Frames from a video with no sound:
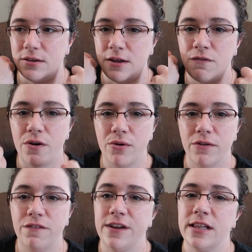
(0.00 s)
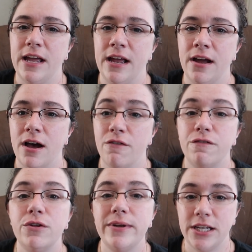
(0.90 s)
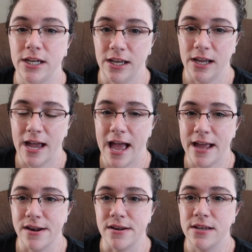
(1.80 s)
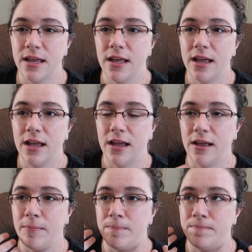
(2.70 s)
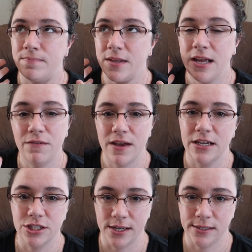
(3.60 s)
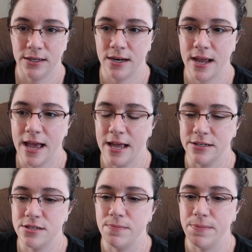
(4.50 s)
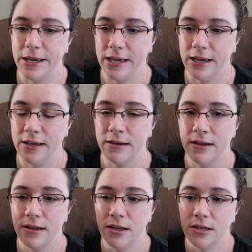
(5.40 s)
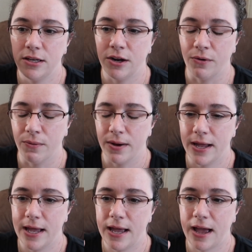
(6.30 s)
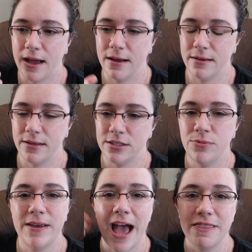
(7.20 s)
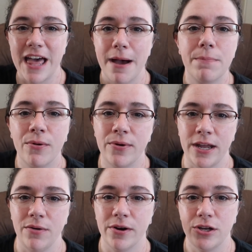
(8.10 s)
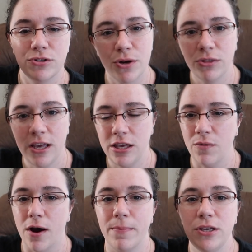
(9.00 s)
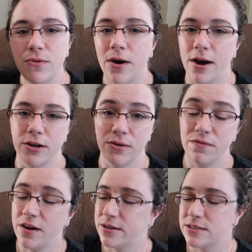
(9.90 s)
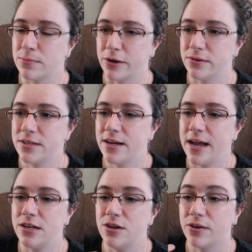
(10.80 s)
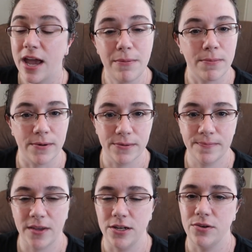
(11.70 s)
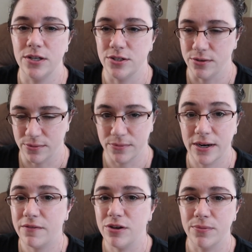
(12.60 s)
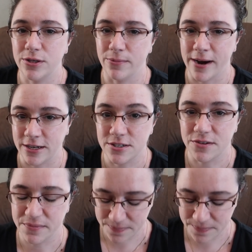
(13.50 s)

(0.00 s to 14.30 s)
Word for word: evoke a feeling of fluidity and um, innovation, and to be, you know, to be at that point where you don't think you are, but you are. You're very smart and you're capable. And you can do whatever you put your mind to.